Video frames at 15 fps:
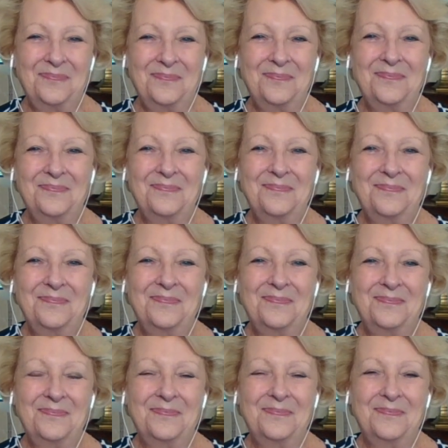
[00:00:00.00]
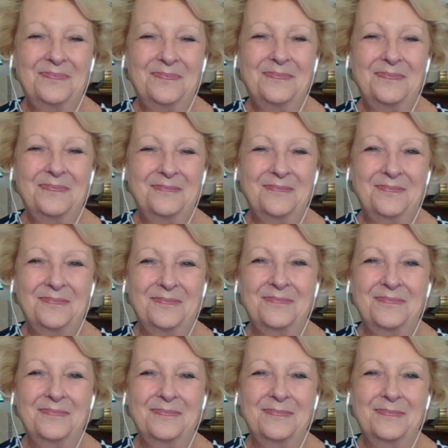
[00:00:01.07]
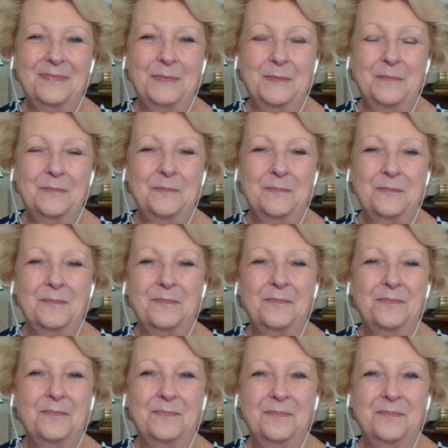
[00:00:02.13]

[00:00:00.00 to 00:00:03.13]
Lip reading: (silent)